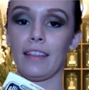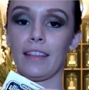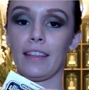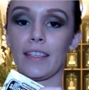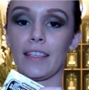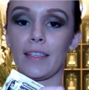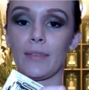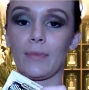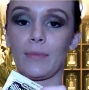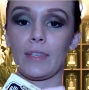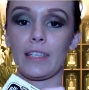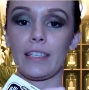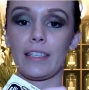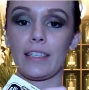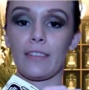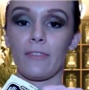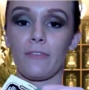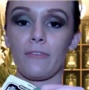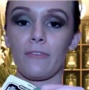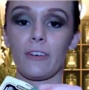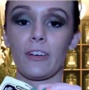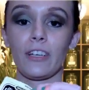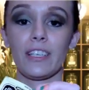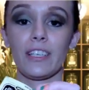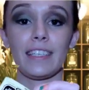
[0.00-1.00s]
This was the
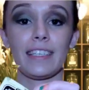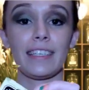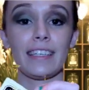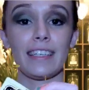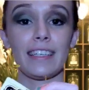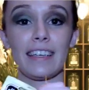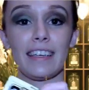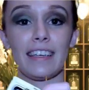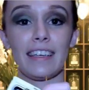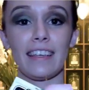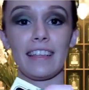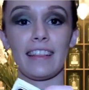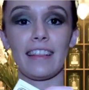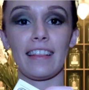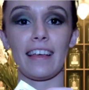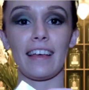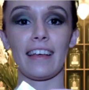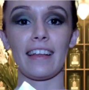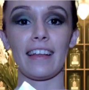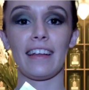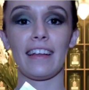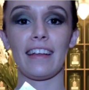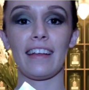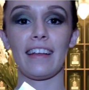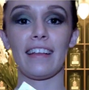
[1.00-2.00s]
first tea
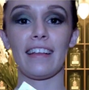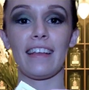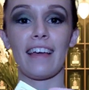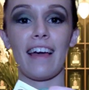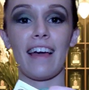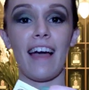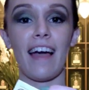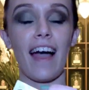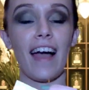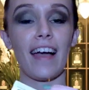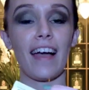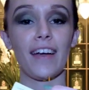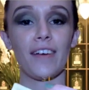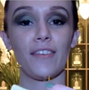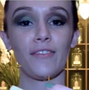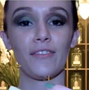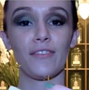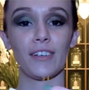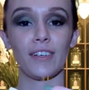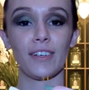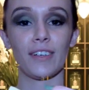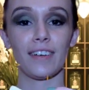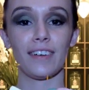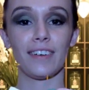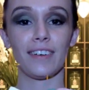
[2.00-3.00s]
that I
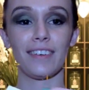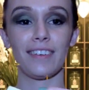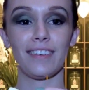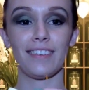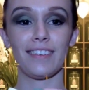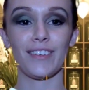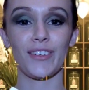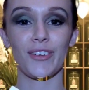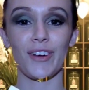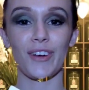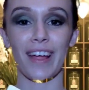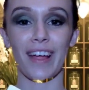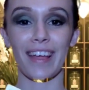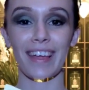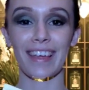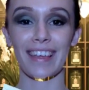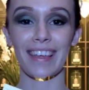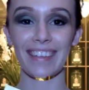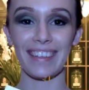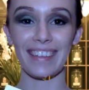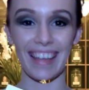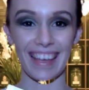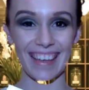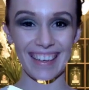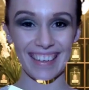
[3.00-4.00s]
ever drank
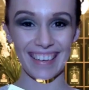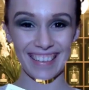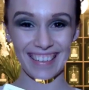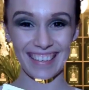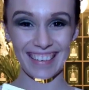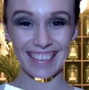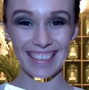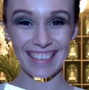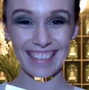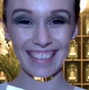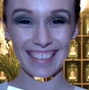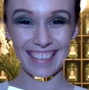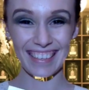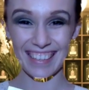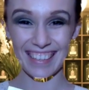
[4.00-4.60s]
and liked.